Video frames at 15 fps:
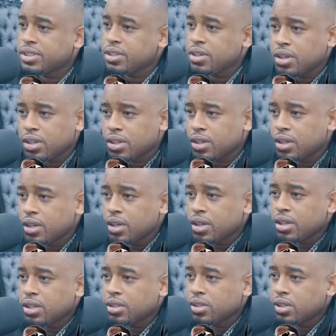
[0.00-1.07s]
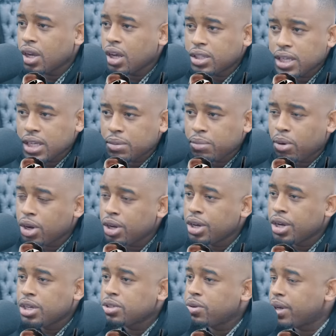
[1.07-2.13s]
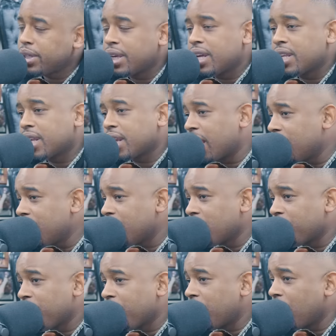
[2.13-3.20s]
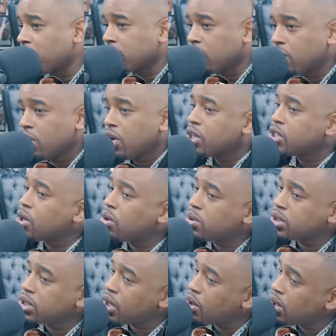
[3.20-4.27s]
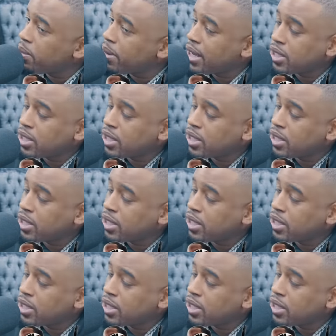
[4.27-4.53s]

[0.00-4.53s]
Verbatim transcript: of his hood. Uh, titty boy. So at the end of the day, he could fall off. Bro. So and so so off.